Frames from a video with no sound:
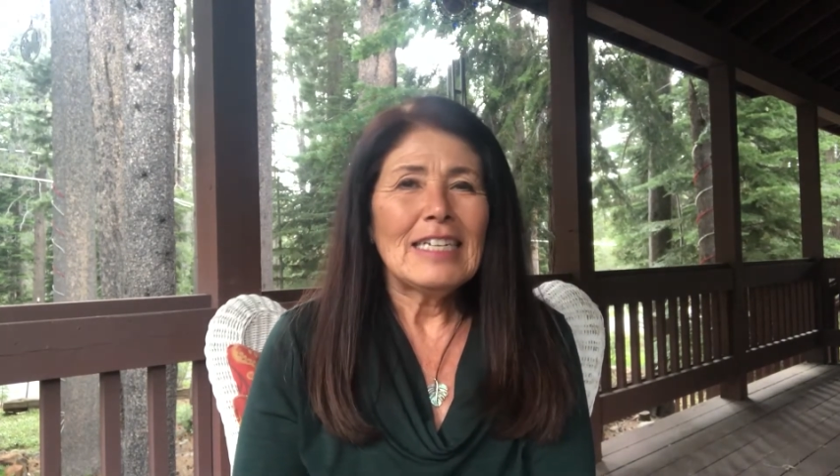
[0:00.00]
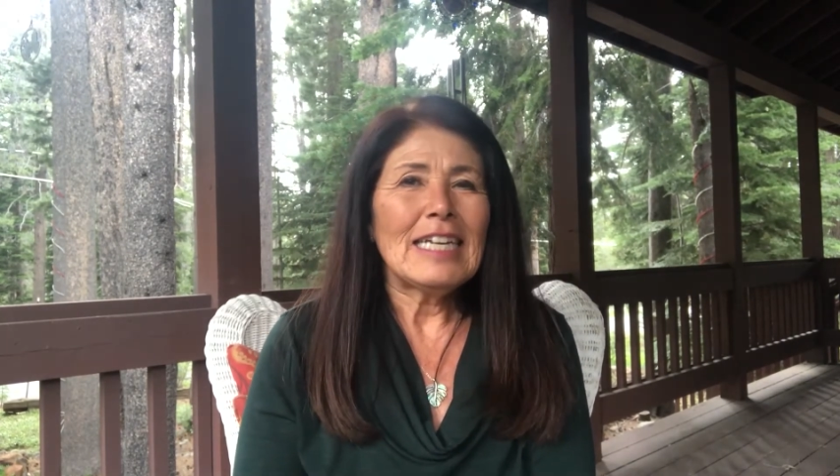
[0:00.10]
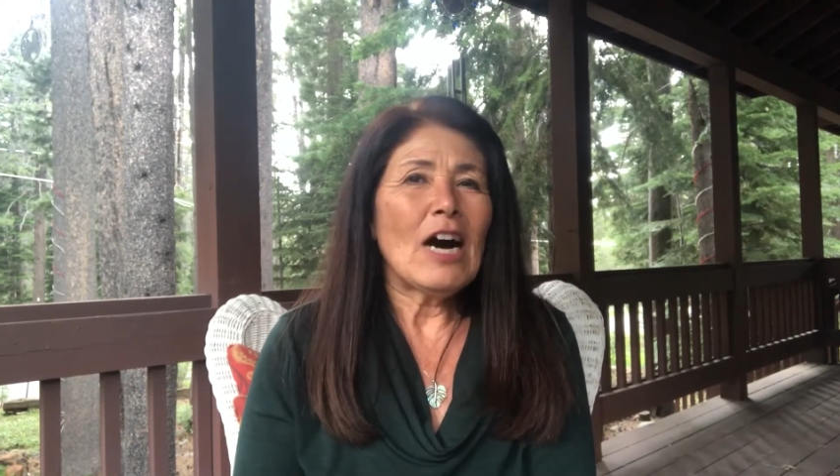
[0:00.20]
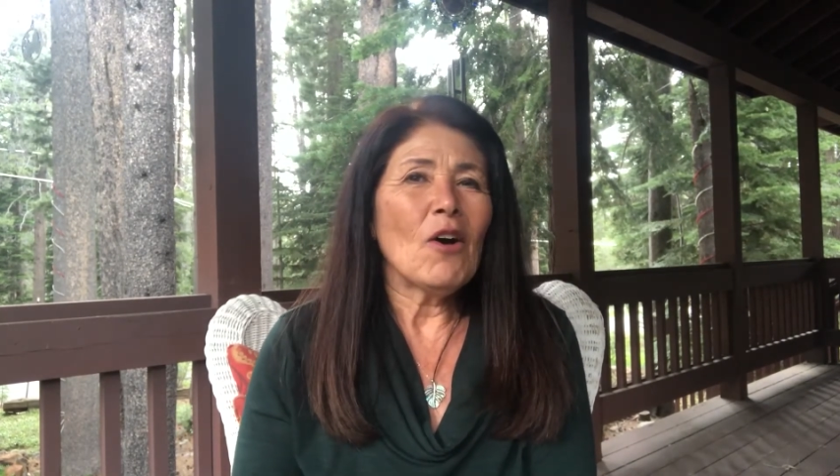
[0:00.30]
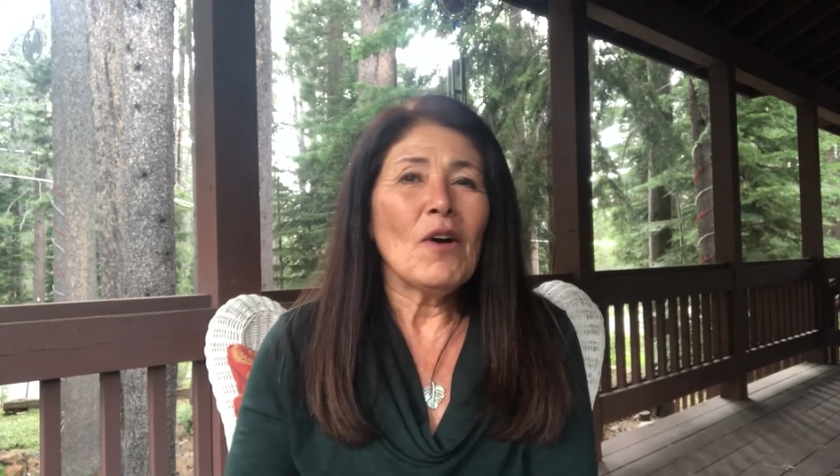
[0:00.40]

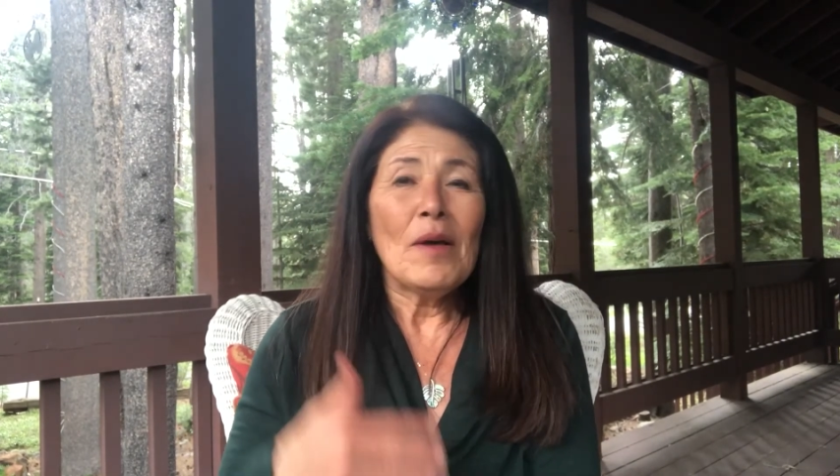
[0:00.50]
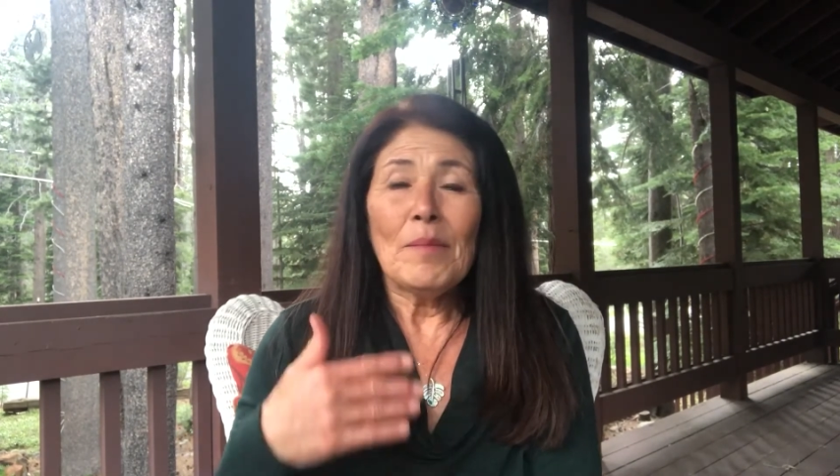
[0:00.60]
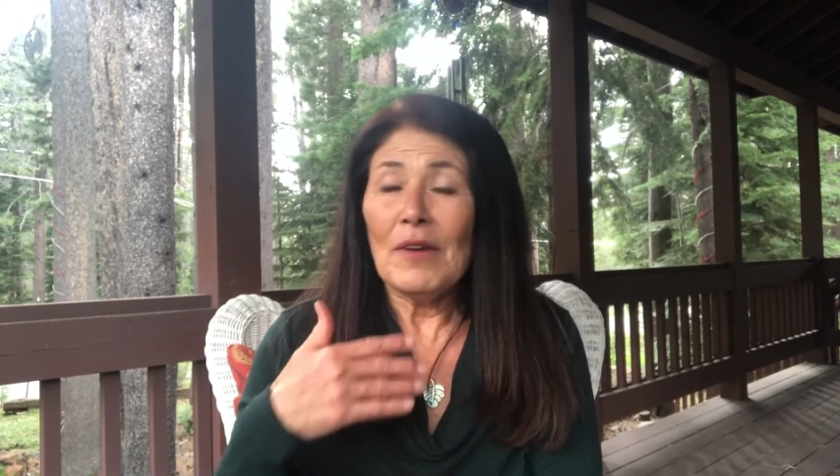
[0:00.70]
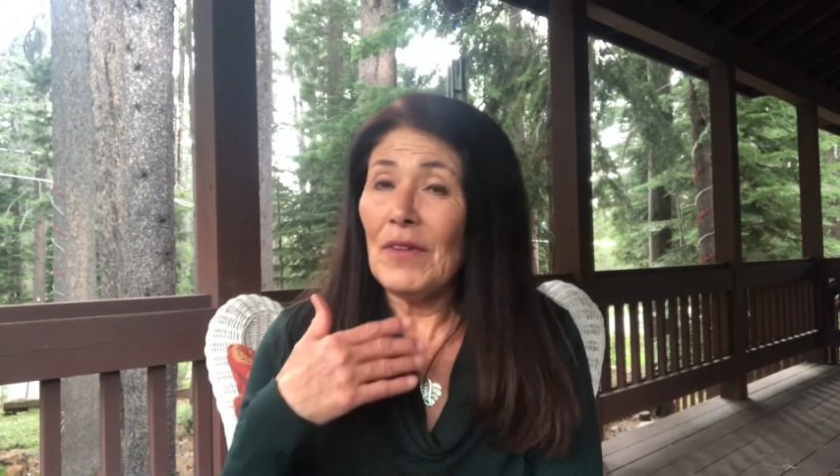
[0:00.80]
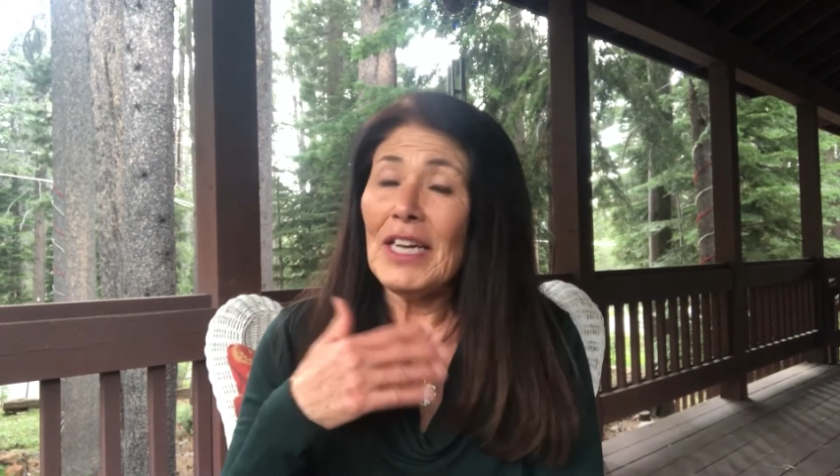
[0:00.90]
Now,
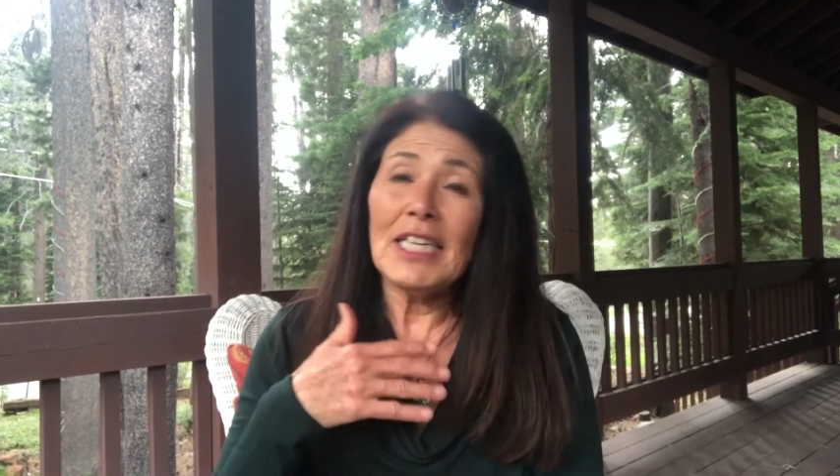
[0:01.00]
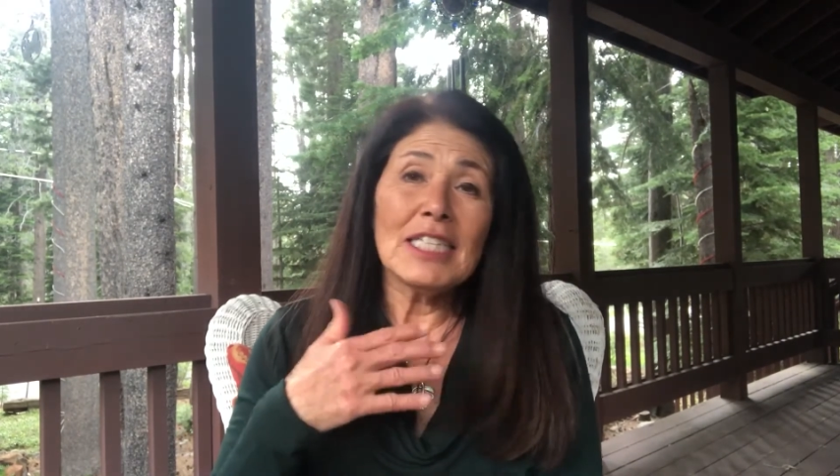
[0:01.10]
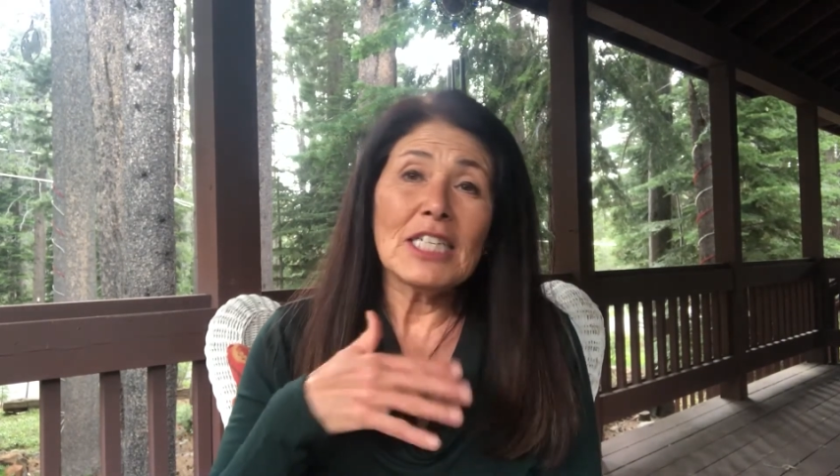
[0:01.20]
my friend didn't